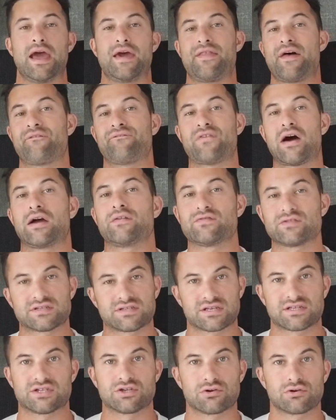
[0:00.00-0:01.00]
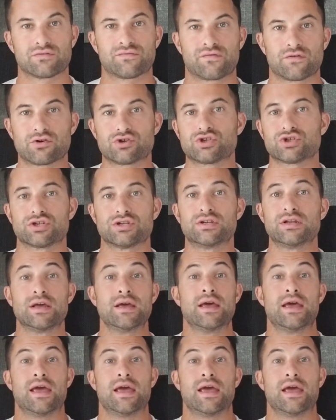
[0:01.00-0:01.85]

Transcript: And that five or six year old version,